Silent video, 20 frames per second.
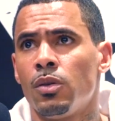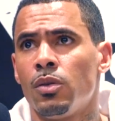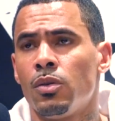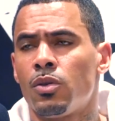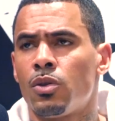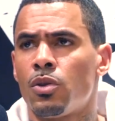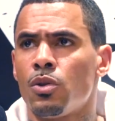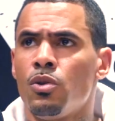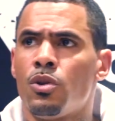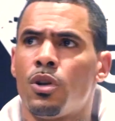
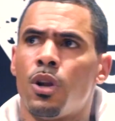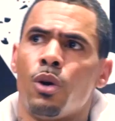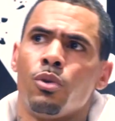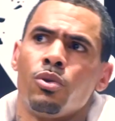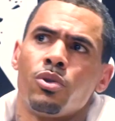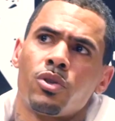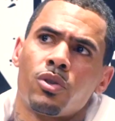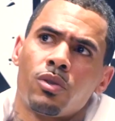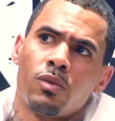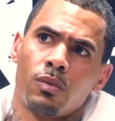too
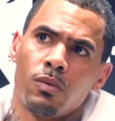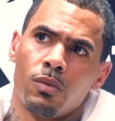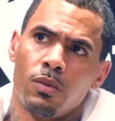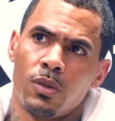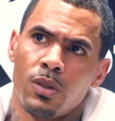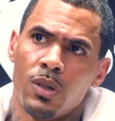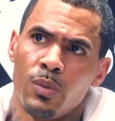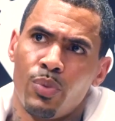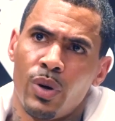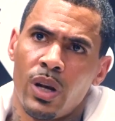close
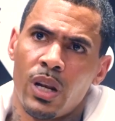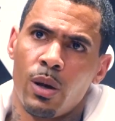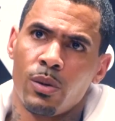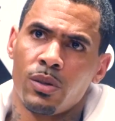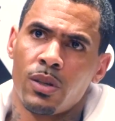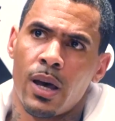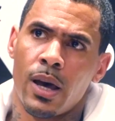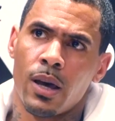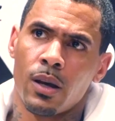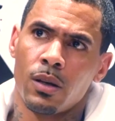to the point I was
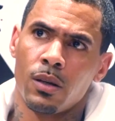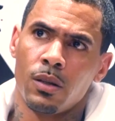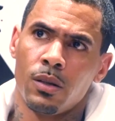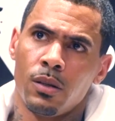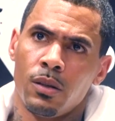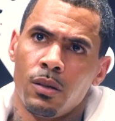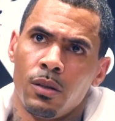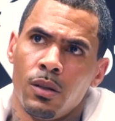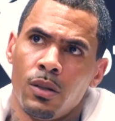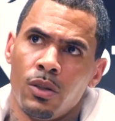like,
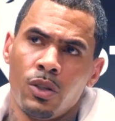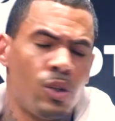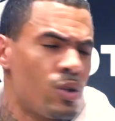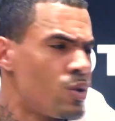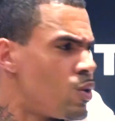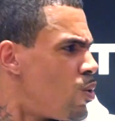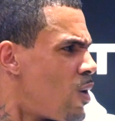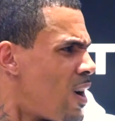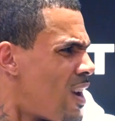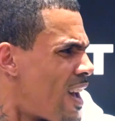she's
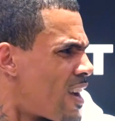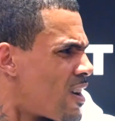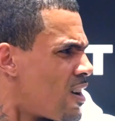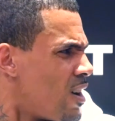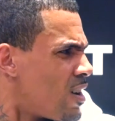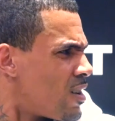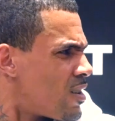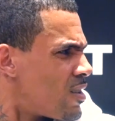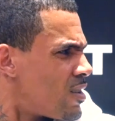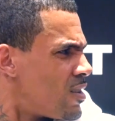cool, I like
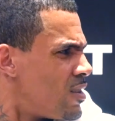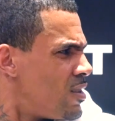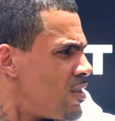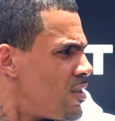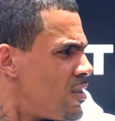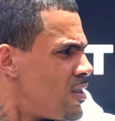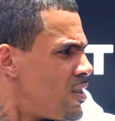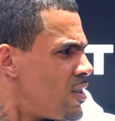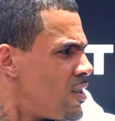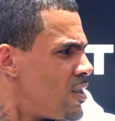her.
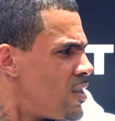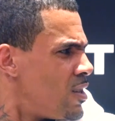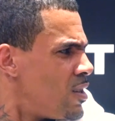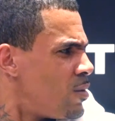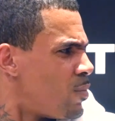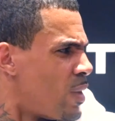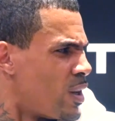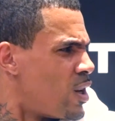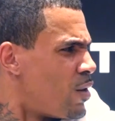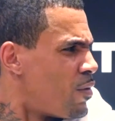
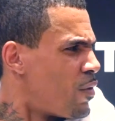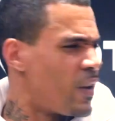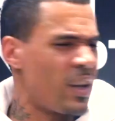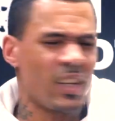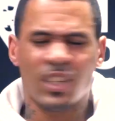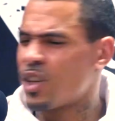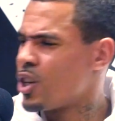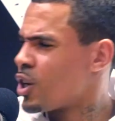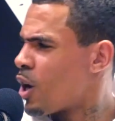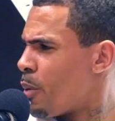But you never think
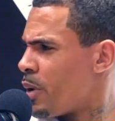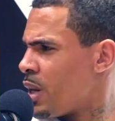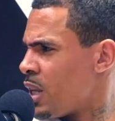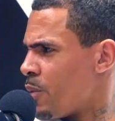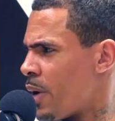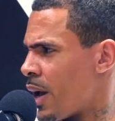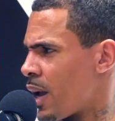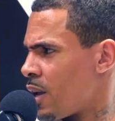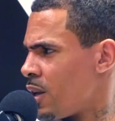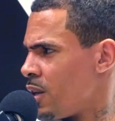it's going to go
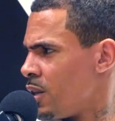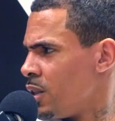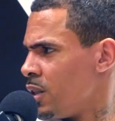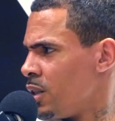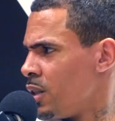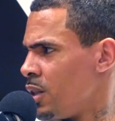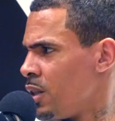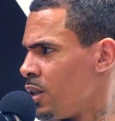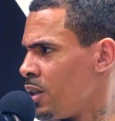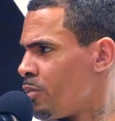anywhere.
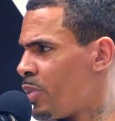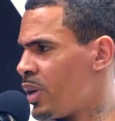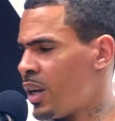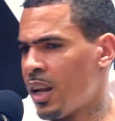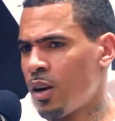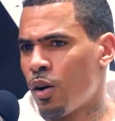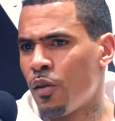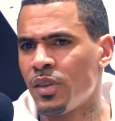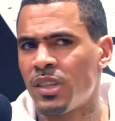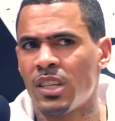But
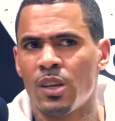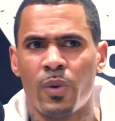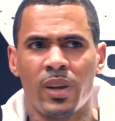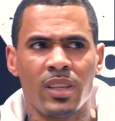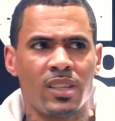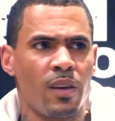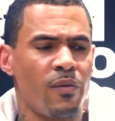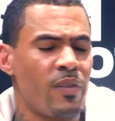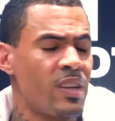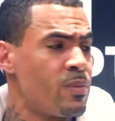then obviously when
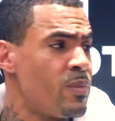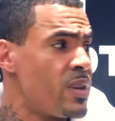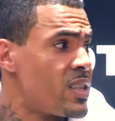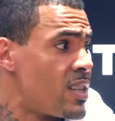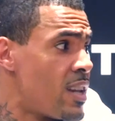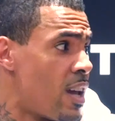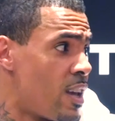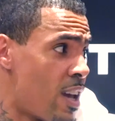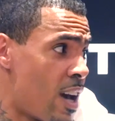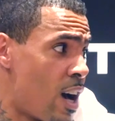something's
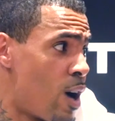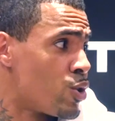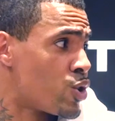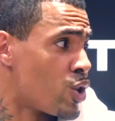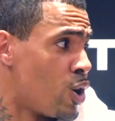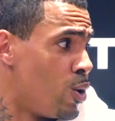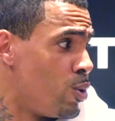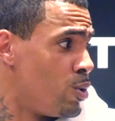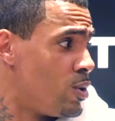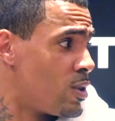missing at your
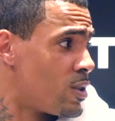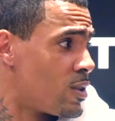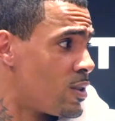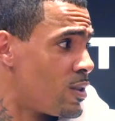household...